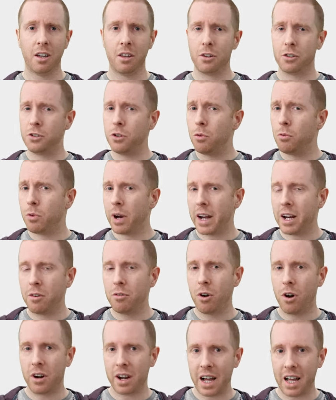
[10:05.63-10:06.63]
There's no right or
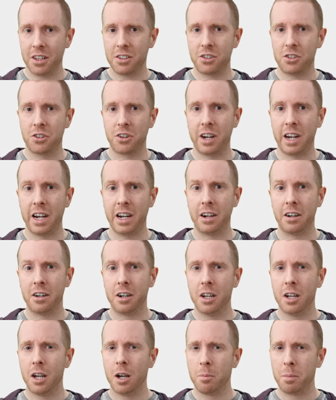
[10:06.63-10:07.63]
wrong answer here,
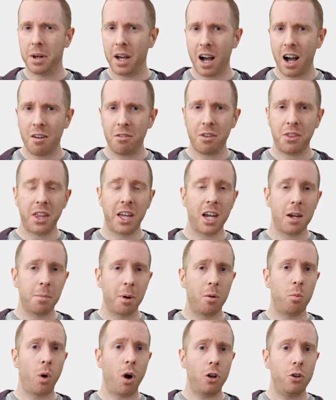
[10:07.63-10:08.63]
but have a think
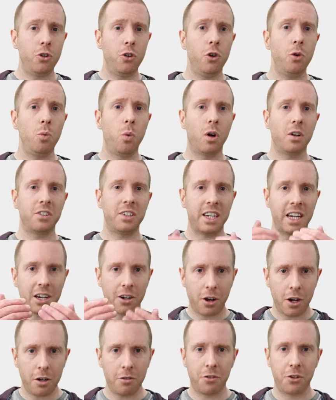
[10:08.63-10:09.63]
about what you want to get
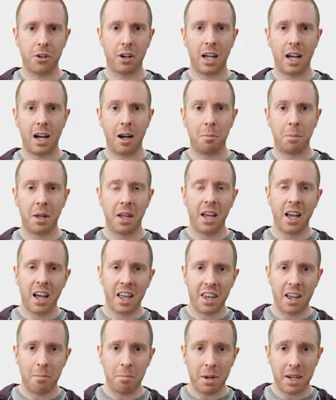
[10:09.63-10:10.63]
out of your lab
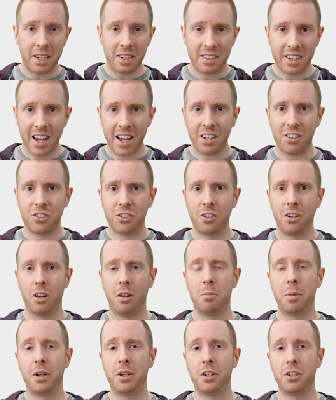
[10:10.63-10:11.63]
and then be intentional
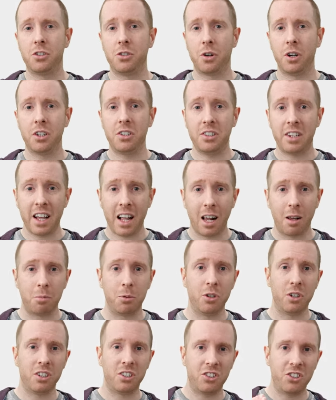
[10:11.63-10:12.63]
about your choice to
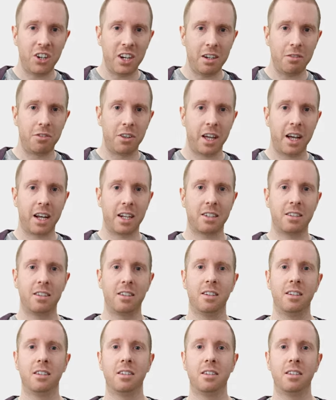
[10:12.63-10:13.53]
help you achieve that.